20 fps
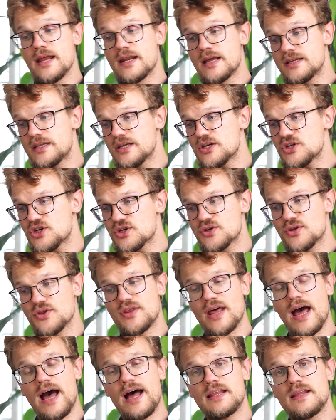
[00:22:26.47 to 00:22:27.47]
addition to
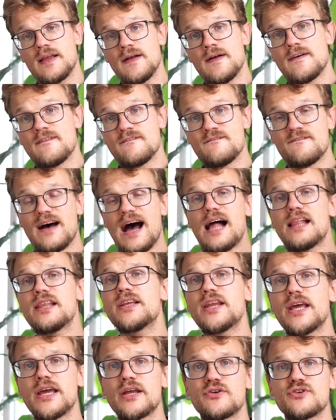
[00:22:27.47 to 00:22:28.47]
that,
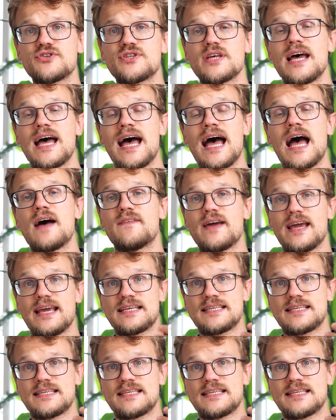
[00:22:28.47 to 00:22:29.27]
validators have a